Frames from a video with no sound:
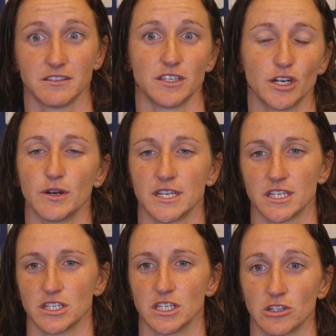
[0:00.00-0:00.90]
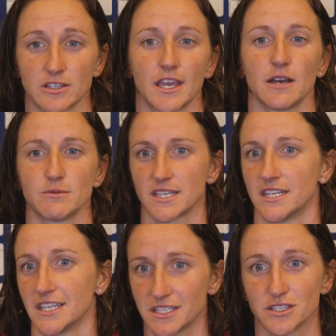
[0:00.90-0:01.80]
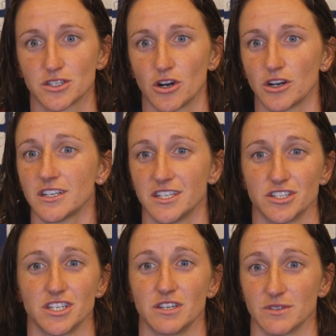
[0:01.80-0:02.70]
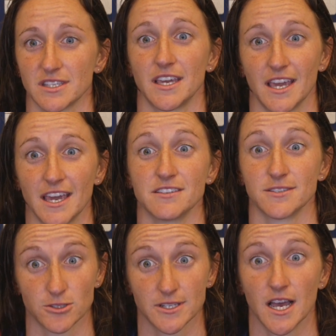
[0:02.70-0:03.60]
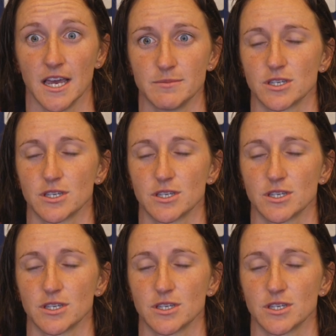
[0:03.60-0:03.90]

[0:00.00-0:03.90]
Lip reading: you know, it looked like I was gonna get to start, and she was like, hey, this is your time.